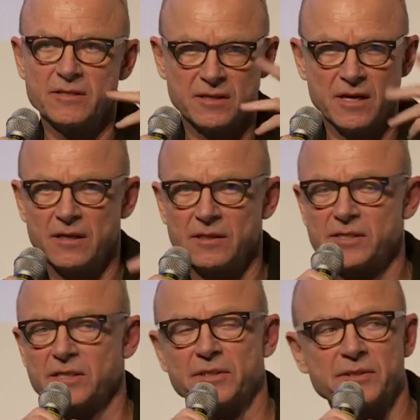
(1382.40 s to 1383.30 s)

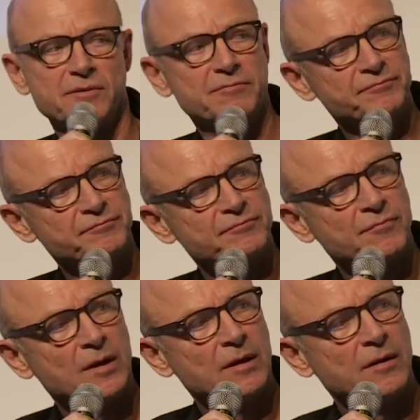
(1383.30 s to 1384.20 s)
skulls and
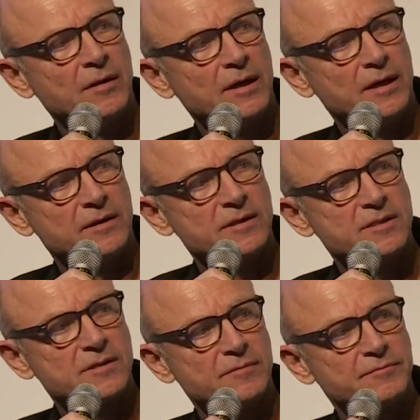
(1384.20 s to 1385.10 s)
had
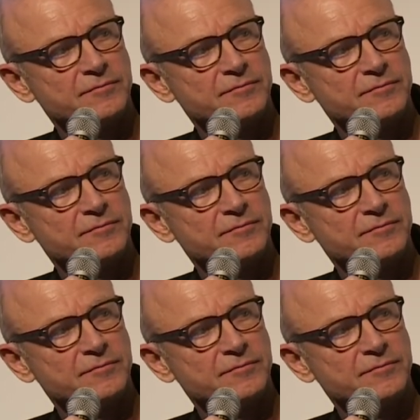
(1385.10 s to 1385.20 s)
this.